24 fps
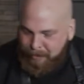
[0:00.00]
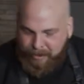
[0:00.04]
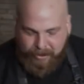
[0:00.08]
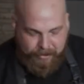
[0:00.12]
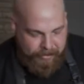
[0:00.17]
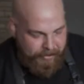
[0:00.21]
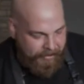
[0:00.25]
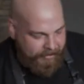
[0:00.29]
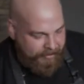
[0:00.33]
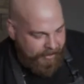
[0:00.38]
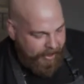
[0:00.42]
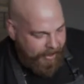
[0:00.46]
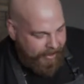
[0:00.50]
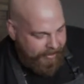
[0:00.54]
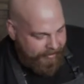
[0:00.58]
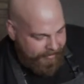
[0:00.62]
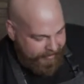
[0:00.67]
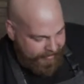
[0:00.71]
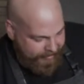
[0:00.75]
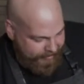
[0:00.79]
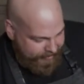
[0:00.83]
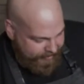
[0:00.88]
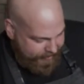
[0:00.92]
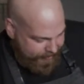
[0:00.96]
build the
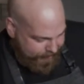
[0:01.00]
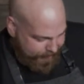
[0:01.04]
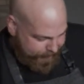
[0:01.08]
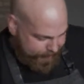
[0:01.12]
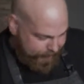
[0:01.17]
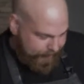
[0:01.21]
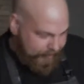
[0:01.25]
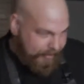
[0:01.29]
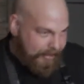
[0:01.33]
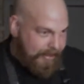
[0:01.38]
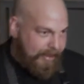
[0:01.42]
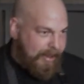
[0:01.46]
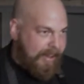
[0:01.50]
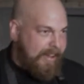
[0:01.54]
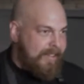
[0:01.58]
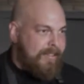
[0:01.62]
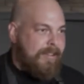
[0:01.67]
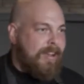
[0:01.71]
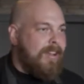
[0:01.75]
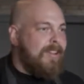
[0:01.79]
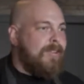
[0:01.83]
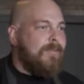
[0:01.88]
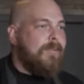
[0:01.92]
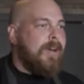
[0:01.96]
sauce. It's
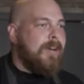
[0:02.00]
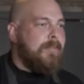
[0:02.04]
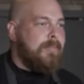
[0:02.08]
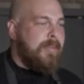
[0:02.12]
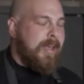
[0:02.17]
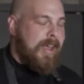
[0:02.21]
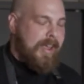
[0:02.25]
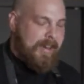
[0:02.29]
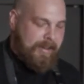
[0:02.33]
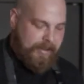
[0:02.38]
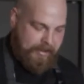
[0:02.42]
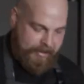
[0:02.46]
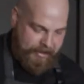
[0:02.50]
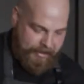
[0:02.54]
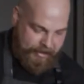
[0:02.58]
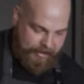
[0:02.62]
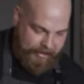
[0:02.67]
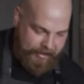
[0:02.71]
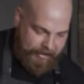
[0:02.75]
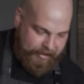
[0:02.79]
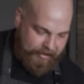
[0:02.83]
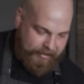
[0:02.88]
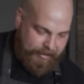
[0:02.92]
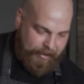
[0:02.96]
all in one pan.
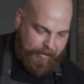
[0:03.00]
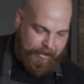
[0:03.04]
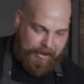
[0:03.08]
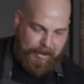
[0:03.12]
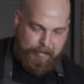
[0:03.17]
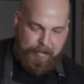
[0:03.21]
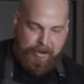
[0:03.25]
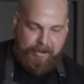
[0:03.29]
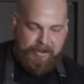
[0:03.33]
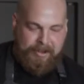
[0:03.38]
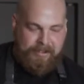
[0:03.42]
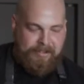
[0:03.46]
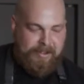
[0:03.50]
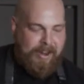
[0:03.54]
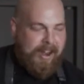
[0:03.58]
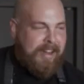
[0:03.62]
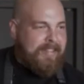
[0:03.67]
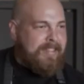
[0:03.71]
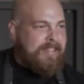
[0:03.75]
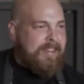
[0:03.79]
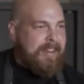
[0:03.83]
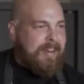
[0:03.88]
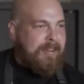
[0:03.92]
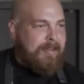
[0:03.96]
So we're going to build a
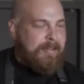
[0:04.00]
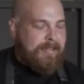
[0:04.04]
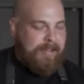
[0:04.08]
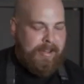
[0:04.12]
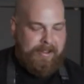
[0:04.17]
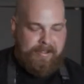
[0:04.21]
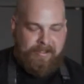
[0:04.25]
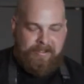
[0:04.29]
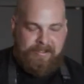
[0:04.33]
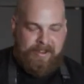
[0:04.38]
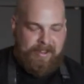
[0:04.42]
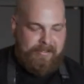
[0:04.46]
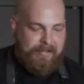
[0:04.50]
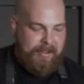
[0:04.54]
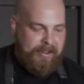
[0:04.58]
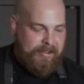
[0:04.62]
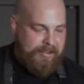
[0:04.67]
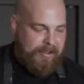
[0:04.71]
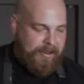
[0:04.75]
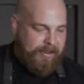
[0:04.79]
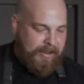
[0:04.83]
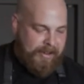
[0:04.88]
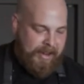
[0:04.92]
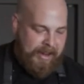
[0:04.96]
sauce in here with all the stuff I
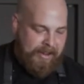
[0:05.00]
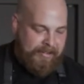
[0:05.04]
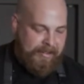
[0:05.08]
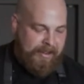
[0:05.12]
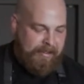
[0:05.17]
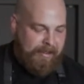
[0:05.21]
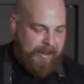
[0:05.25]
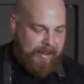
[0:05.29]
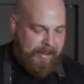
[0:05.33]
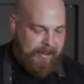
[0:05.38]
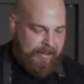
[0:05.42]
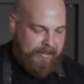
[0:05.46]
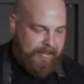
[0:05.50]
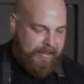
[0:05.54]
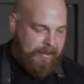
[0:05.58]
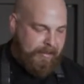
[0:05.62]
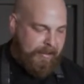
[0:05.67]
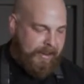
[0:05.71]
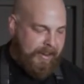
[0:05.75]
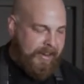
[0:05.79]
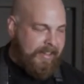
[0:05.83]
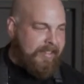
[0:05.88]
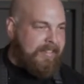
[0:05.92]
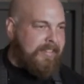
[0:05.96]
showed you guys already. Then
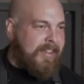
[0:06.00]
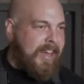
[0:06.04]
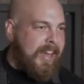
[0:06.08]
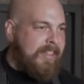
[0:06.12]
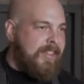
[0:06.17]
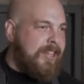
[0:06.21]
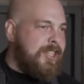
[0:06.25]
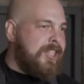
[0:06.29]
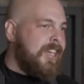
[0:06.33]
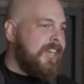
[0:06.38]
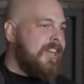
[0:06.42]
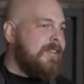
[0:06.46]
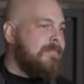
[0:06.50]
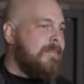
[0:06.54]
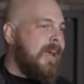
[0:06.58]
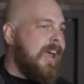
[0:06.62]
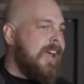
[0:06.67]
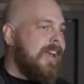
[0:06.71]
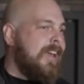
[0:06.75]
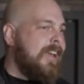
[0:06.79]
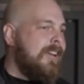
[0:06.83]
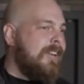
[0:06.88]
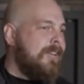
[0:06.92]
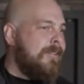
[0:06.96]
we're going to slide the chicken
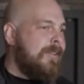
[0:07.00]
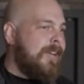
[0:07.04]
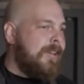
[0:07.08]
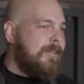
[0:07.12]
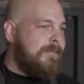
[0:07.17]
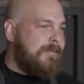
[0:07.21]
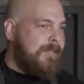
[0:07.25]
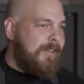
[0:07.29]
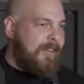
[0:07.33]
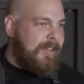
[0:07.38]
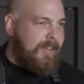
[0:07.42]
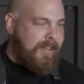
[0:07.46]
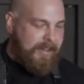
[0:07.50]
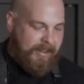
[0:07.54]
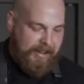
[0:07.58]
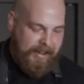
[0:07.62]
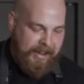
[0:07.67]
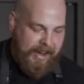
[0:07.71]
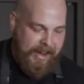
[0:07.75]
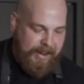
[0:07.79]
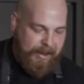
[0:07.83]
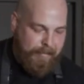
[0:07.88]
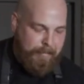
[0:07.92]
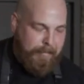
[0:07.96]
back into it and
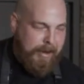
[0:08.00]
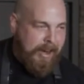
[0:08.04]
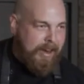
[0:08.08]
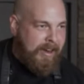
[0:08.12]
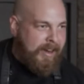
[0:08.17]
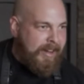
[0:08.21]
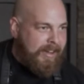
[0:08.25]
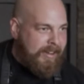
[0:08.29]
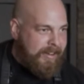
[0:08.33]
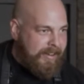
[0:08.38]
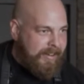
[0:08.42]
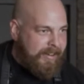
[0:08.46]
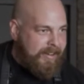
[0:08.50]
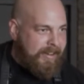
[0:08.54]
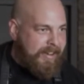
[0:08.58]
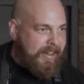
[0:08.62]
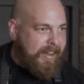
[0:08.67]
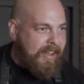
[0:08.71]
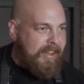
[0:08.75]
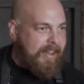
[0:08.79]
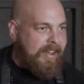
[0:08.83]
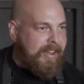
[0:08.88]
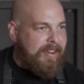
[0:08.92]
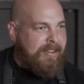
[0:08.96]
kind of bury it
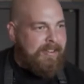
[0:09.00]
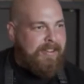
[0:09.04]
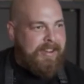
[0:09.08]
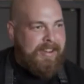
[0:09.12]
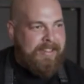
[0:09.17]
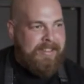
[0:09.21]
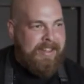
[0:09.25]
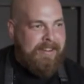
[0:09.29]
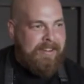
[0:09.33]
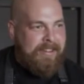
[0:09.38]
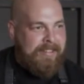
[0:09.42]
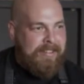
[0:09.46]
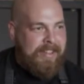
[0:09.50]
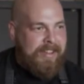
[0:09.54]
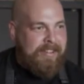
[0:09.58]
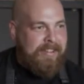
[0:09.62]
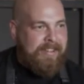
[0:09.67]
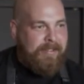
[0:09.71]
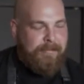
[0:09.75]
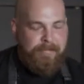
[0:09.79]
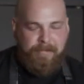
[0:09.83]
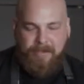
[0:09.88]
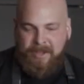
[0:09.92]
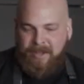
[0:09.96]
underneath
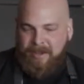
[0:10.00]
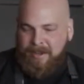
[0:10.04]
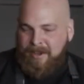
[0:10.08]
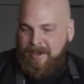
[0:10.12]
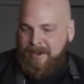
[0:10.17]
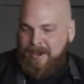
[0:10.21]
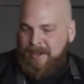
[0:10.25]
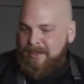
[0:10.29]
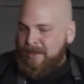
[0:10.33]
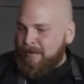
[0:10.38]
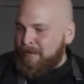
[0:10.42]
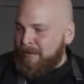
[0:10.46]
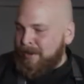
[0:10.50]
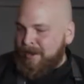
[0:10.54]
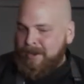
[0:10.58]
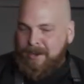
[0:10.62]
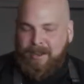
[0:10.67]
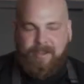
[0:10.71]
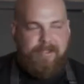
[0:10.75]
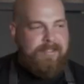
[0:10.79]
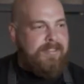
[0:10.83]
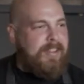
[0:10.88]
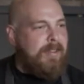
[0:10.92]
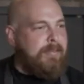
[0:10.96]
everything. And then we're going
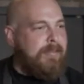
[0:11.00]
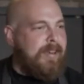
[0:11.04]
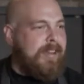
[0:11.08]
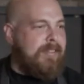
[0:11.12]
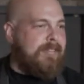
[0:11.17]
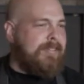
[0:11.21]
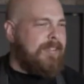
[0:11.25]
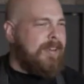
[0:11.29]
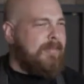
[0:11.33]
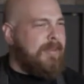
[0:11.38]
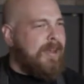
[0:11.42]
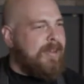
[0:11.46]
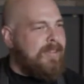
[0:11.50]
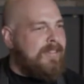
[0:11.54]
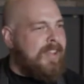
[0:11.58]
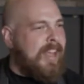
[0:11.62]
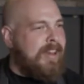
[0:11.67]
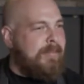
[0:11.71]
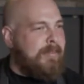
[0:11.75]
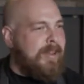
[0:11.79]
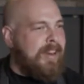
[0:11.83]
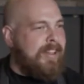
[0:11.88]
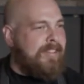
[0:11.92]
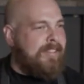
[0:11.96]
to simmer it for about
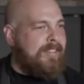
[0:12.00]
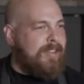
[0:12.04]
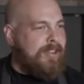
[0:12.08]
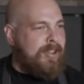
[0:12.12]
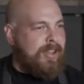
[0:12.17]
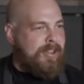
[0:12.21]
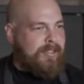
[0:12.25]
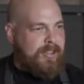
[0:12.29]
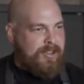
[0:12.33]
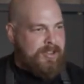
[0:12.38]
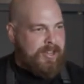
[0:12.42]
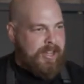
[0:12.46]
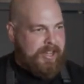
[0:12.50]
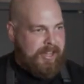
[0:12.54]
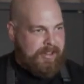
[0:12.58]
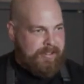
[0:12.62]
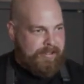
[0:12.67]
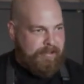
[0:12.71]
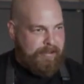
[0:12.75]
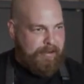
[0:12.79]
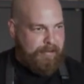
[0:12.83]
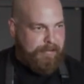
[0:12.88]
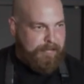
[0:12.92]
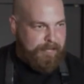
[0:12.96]
10 minutes to cook the chicken
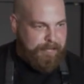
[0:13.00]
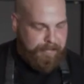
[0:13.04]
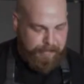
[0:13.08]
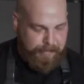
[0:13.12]
through.